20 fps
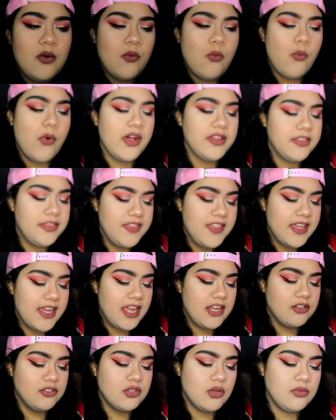one thing
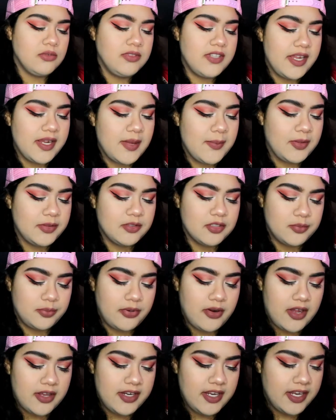I don't like about this
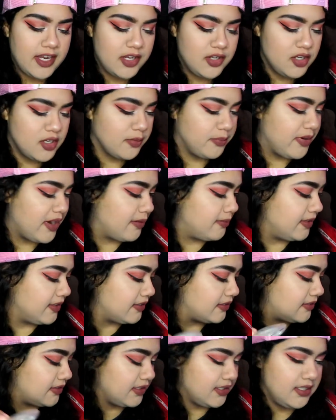product, and you could
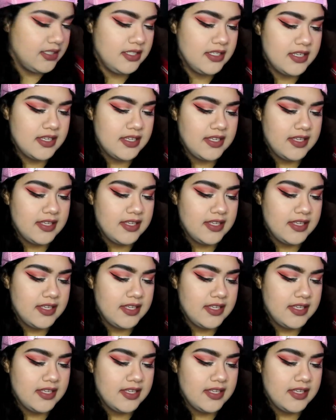probably see,